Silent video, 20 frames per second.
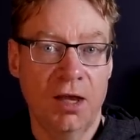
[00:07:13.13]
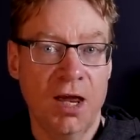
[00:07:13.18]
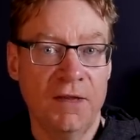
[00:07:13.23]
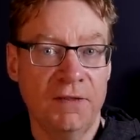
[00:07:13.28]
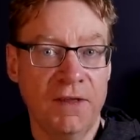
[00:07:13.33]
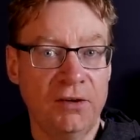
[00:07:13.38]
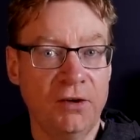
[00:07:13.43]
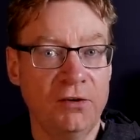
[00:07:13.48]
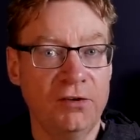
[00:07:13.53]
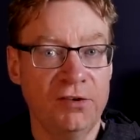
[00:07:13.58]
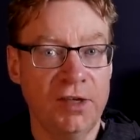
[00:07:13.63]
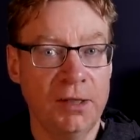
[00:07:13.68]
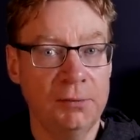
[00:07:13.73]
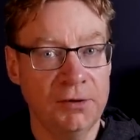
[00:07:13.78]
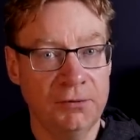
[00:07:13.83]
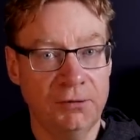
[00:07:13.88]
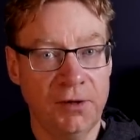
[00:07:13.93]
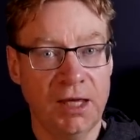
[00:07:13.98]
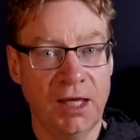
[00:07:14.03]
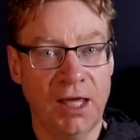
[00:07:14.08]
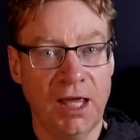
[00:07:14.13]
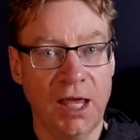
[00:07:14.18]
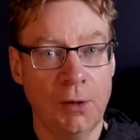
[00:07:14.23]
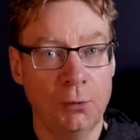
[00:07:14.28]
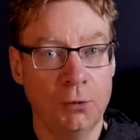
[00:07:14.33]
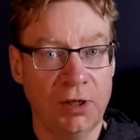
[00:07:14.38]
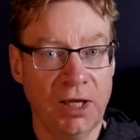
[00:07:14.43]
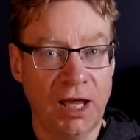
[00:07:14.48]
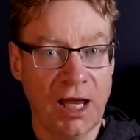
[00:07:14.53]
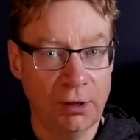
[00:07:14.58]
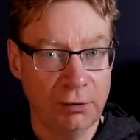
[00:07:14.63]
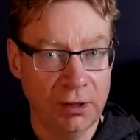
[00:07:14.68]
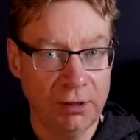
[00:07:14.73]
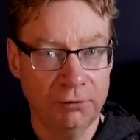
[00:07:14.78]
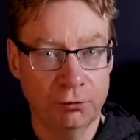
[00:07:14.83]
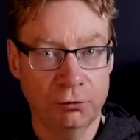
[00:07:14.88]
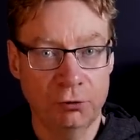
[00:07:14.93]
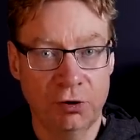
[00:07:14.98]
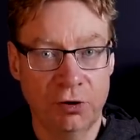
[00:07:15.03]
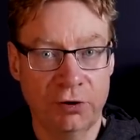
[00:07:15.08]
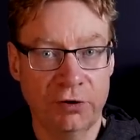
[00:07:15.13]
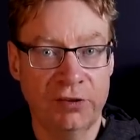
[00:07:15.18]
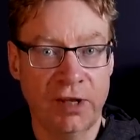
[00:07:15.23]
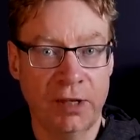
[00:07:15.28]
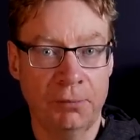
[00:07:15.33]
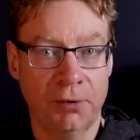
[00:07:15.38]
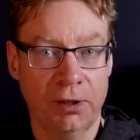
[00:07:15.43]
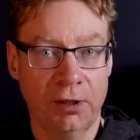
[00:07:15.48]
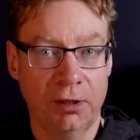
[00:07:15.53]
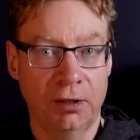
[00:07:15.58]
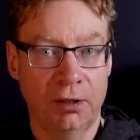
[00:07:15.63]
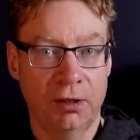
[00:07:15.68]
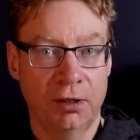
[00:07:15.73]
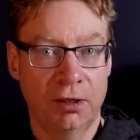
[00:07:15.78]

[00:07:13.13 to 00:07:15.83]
They don't seem to think it will carry through to December.